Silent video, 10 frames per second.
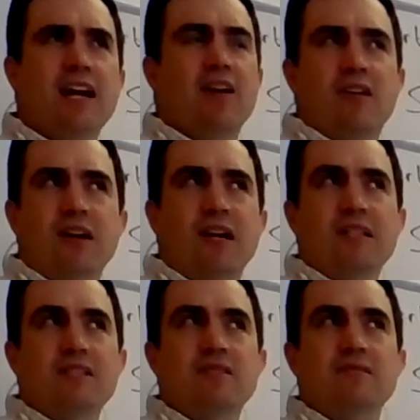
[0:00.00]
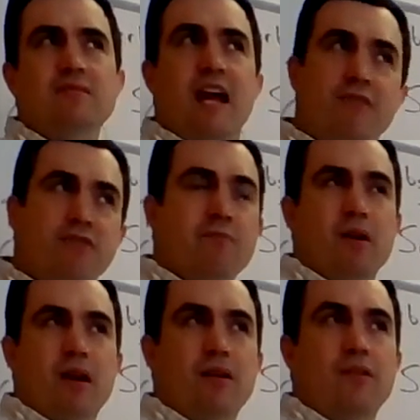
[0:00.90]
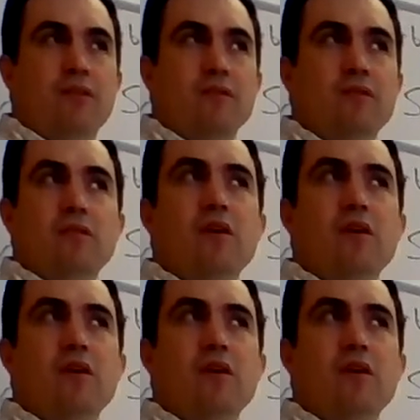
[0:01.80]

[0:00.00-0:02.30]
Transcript: get a haircut every month.